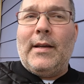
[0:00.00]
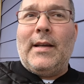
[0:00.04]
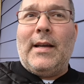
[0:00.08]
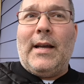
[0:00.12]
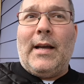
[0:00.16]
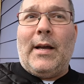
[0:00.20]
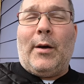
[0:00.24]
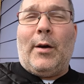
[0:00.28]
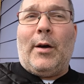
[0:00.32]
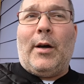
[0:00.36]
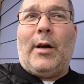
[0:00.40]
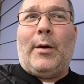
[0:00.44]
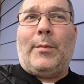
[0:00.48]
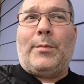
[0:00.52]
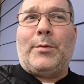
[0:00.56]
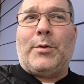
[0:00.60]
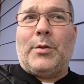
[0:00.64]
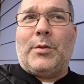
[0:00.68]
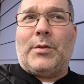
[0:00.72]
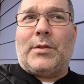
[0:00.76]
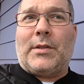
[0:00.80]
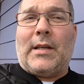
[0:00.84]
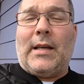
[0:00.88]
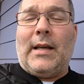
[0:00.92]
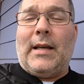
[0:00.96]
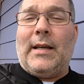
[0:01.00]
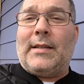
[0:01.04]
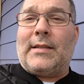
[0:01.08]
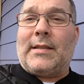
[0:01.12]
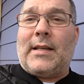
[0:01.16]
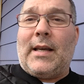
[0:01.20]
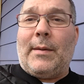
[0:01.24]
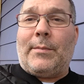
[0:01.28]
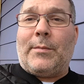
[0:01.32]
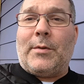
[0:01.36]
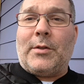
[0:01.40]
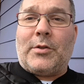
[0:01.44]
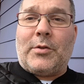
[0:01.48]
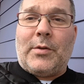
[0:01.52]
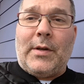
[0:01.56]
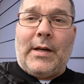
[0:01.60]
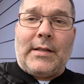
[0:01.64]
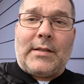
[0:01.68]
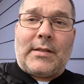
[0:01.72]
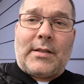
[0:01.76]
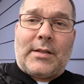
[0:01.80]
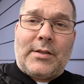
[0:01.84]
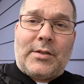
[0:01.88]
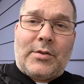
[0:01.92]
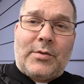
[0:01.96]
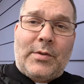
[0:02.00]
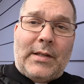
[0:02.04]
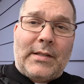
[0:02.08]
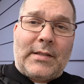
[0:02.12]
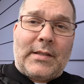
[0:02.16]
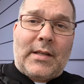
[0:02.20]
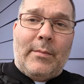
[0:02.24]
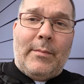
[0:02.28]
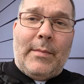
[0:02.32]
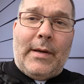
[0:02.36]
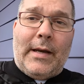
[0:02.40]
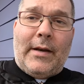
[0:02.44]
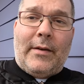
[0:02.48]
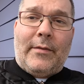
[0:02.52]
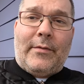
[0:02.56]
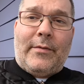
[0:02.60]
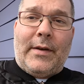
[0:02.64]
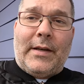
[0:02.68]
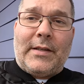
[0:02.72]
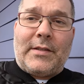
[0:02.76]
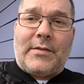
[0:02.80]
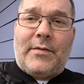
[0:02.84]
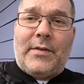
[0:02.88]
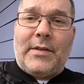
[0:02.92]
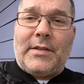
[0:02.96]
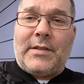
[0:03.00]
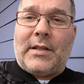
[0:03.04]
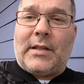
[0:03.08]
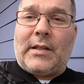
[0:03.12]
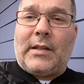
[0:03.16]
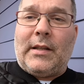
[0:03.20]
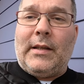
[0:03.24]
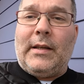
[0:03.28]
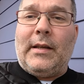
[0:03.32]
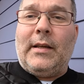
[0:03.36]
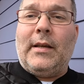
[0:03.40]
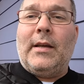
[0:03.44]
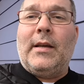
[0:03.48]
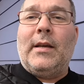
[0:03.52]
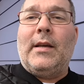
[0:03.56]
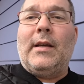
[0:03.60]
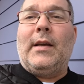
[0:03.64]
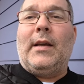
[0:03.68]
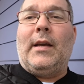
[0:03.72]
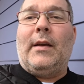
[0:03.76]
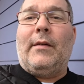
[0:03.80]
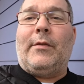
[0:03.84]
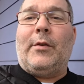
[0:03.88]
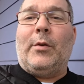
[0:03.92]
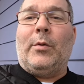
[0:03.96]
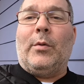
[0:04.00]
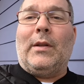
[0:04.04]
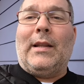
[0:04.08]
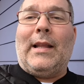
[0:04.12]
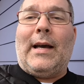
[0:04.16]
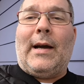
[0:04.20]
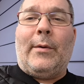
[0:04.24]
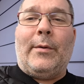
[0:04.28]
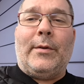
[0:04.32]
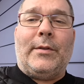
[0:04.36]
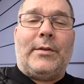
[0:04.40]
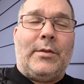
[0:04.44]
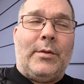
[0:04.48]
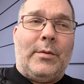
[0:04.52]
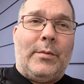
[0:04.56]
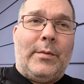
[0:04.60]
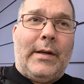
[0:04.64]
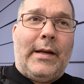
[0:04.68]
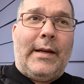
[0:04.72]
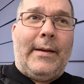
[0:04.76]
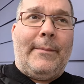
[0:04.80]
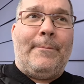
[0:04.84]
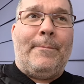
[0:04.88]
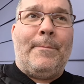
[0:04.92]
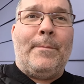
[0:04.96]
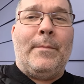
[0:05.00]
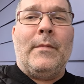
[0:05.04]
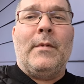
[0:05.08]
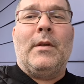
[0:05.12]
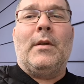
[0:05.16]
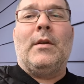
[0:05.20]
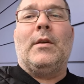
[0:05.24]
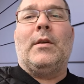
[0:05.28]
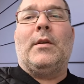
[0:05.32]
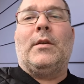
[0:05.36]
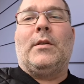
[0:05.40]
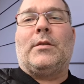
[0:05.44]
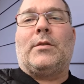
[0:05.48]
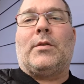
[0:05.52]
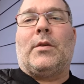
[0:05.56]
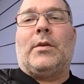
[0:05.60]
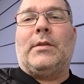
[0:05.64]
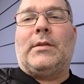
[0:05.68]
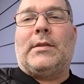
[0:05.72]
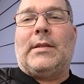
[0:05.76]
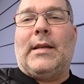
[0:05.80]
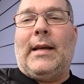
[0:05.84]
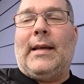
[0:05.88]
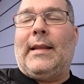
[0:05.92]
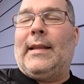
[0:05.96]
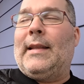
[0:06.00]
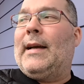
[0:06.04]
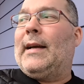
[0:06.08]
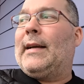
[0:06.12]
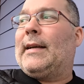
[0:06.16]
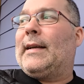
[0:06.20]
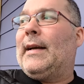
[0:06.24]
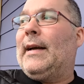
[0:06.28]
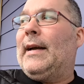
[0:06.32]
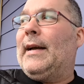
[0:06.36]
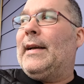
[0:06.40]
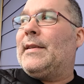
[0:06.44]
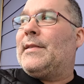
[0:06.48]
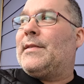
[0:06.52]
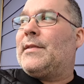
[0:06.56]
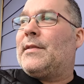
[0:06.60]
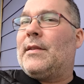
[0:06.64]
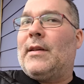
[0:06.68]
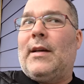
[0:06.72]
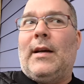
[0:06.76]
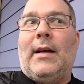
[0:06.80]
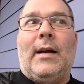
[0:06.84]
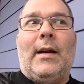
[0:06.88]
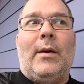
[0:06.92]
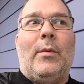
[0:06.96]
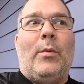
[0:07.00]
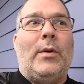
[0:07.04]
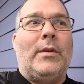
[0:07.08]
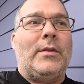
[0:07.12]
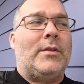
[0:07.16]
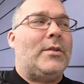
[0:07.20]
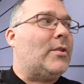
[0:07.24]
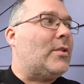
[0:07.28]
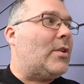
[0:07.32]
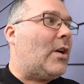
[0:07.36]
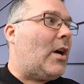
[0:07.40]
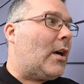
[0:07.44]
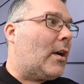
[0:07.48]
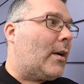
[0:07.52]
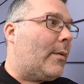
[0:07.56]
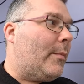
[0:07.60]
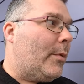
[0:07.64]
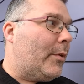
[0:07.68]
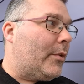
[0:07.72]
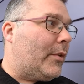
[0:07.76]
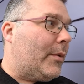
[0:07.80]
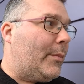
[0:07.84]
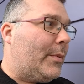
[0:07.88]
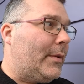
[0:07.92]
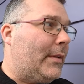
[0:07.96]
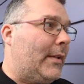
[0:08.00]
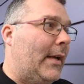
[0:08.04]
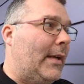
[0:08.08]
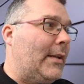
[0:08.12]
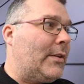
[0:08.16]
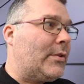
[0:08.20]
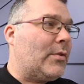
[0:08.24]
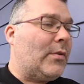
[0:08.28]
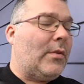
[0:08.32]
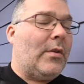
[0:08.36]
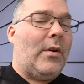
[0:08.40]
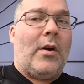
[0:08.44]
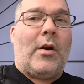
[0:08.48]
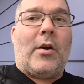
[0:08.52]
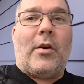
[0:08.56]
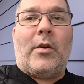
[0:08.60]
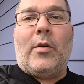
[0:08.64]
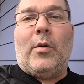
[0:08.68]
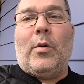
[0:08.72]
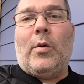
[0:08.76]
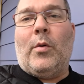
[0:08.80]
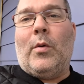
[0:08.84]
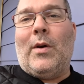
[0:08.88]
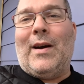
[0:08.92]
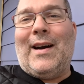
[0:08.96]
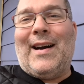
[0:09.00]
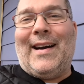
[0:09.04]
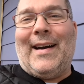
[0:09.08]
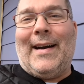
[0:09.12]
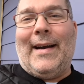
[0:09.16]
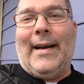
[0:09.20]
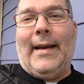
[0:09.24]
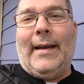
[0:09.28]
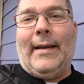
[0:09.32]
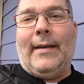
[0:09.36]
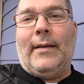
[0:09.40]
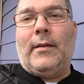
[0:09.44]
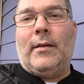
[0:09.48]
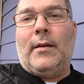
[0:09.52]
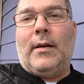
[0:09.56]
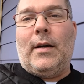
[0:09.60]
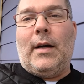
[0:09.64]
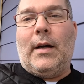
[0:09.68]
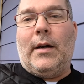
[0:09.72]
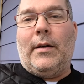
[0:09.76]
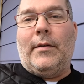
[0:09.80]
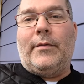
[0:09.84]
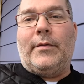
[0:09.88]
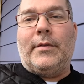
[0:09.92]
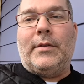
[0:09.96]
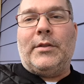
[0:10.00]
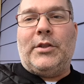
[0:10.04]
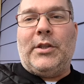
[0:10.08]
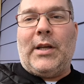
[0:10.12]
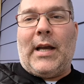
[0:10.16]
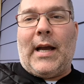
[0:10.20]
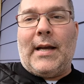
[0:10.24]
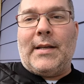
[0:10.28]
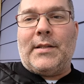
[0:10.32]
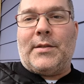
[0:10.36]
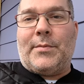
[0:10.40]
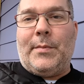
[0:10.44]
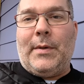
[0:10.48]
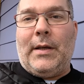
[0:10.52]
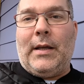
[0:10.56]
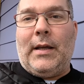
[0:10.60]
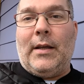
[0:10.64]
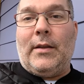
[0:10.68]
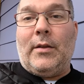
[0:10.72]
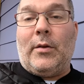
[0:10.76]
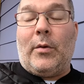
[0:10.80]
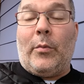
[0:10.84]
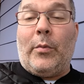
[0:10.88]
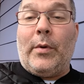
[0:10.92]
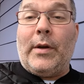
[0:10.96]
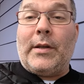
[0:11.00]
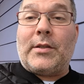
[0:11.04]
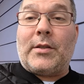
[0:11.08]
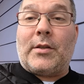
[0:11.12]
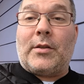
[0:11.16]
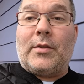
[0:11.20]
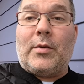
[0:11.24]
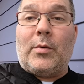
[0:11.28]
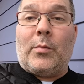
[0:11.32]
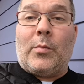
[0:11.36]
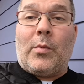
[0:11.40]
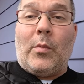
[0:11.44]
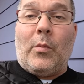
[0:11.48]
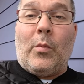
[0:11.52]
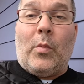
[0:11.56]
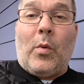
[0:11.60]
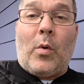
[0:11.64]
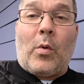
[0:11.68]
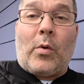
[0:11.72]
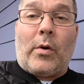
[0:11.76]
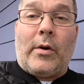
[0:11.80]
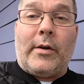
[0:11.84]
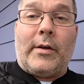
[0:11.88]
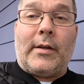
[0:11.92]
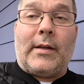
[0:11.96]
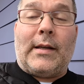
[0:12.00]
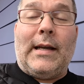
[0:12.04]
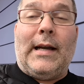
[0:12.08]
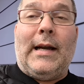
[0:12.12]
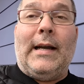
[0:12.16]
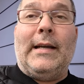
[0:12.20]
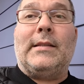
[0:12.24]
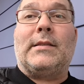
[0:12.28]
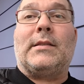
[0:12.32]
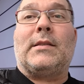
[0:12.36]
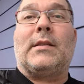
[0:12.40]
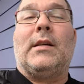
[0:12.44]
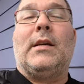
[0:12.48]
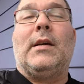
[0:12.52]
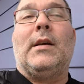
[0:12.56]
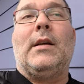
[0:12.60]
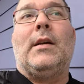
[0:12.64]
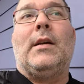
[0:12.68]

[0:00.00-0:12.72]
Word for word: It helps you escape the stress because stress can manifest physically if you allow it to, right? So, in saying that, guys, uh, I wanted to talk about the potential ROI of Jasmine and the risk to reward, guys.